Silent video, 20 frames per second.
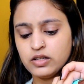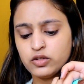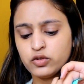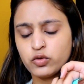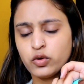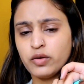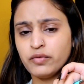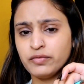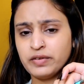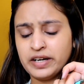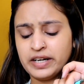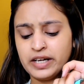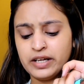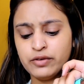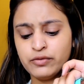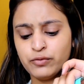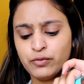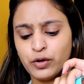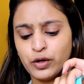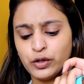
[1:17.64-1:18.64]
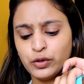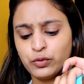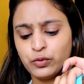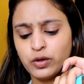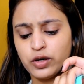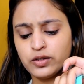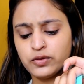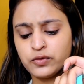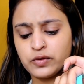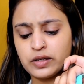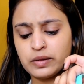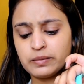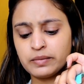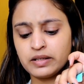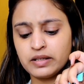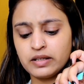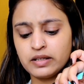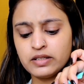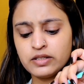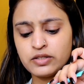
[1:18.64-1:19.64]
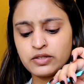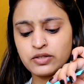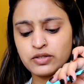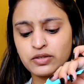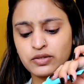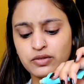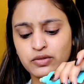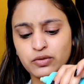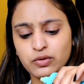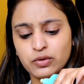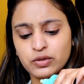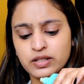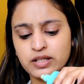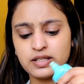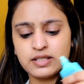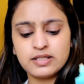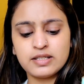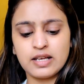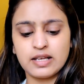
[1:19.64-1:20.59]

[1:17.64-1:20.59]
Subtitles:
So I'm waiting for 2 or 3 minutes so this